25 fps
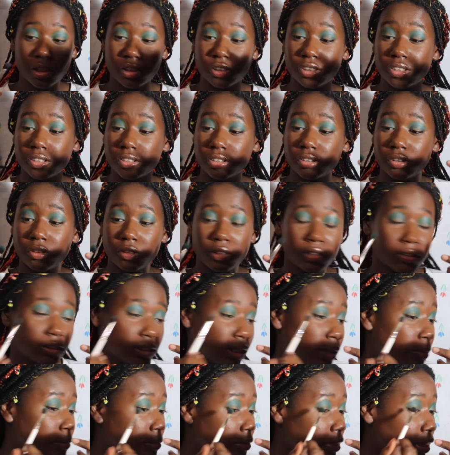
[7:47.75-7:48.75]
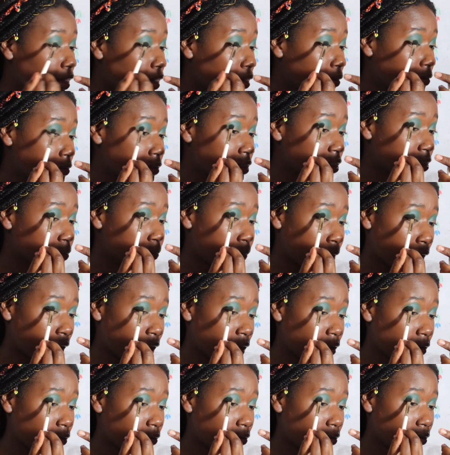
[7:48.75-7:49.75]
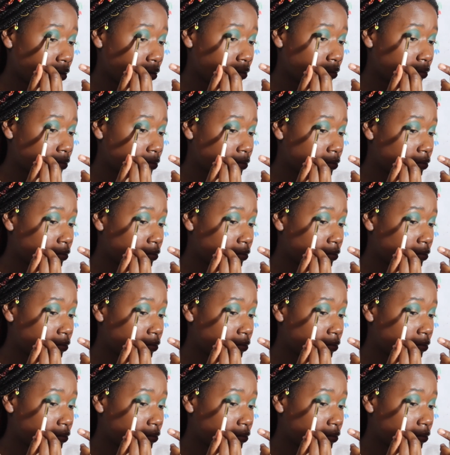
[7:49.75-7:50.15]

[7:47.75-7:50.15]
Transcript: And just do the same thing. Just pat it on